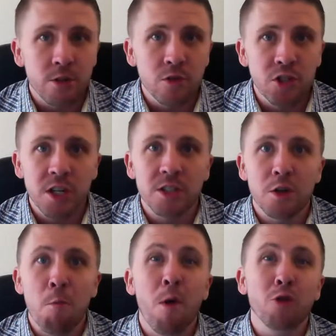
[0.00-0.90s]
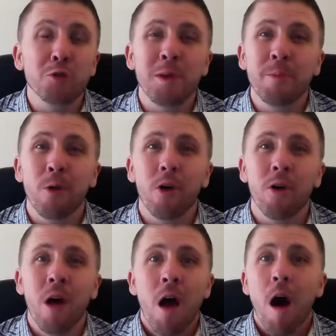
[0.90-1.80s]
Just most people
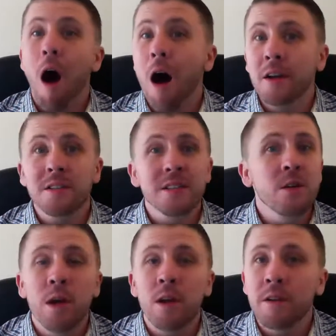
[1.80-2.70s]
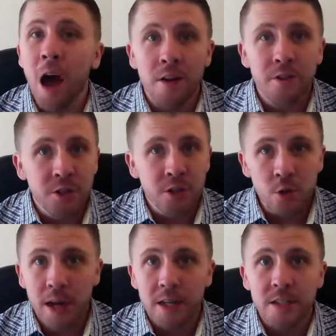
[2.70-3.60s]
honestly will not do
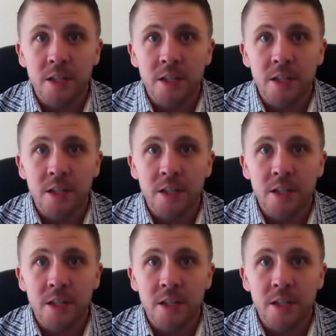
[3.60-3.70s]
it.